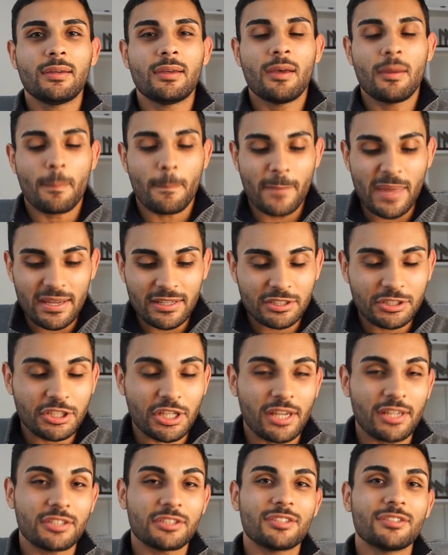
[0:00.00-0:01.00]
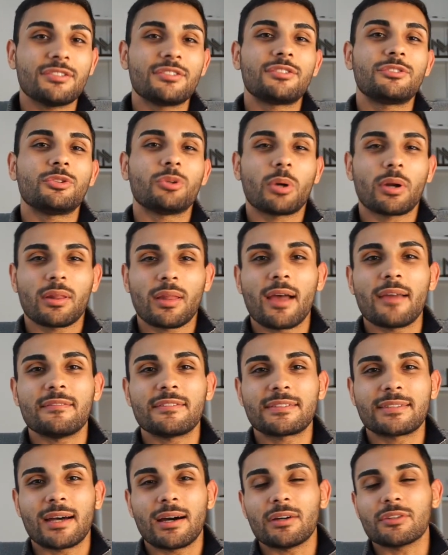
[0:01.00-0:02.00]
Make changes to our
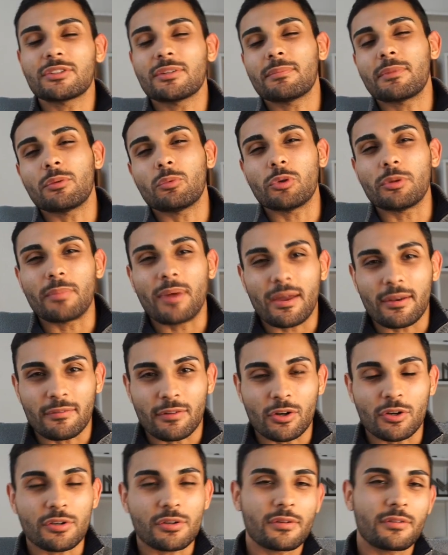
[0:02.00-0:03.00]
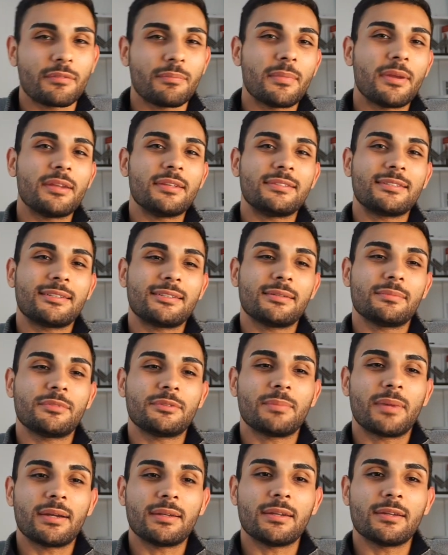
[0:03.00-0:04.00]
lifestyle, something we might have heard of many times
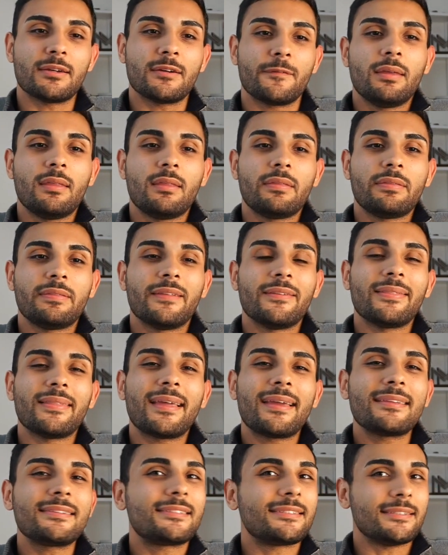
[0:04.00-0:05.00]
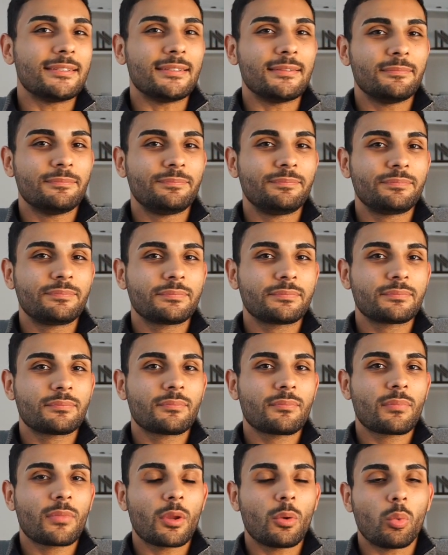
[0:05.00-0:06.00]
by now. The Lancet,
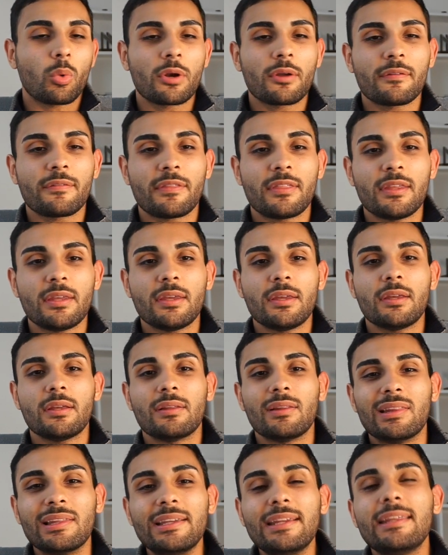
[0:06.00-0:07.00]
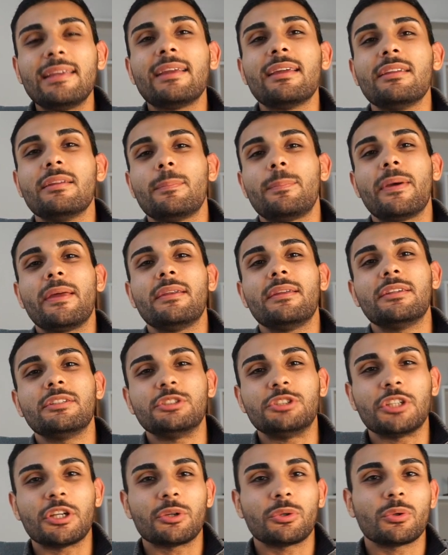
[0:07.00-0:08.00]
one of the leading independent
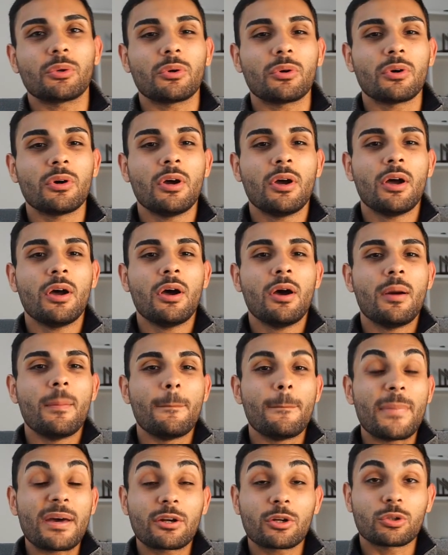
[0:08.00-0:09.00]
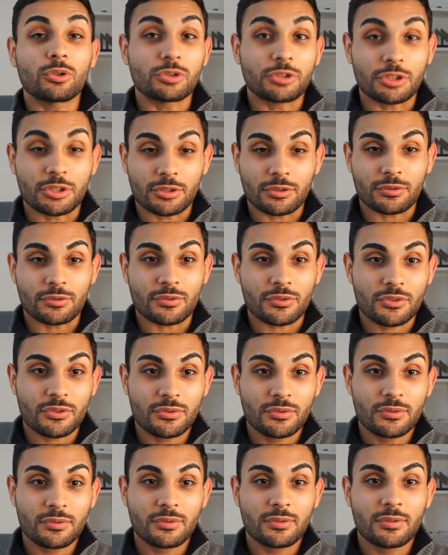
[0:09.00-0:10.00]
general medical journals,
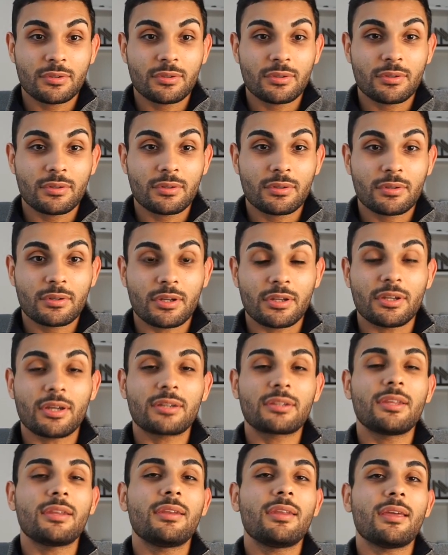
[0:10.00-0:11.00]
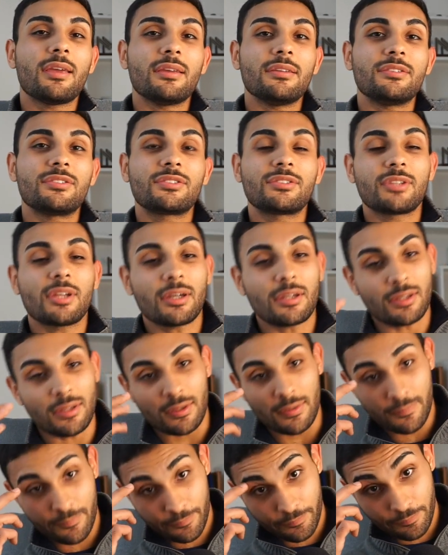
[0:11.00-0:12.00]
conducted a
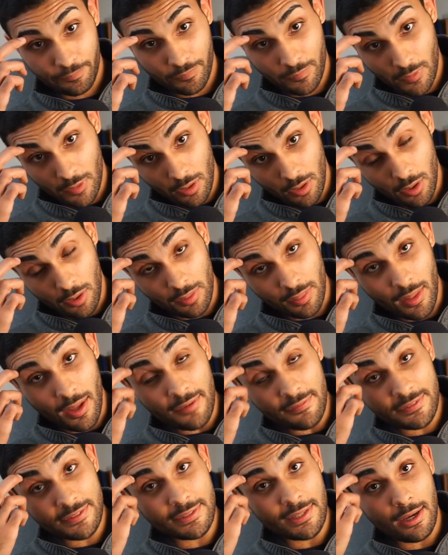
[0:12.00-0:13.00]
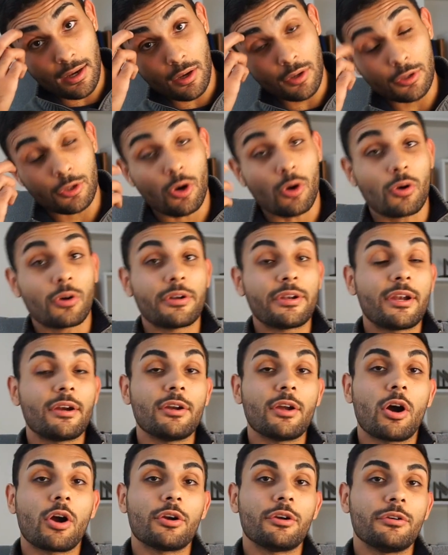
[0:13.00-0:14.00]
study on lifestyle and coronary
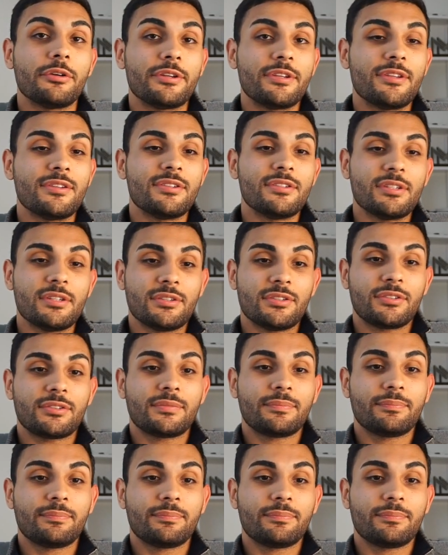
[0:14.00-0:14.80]
artery disease.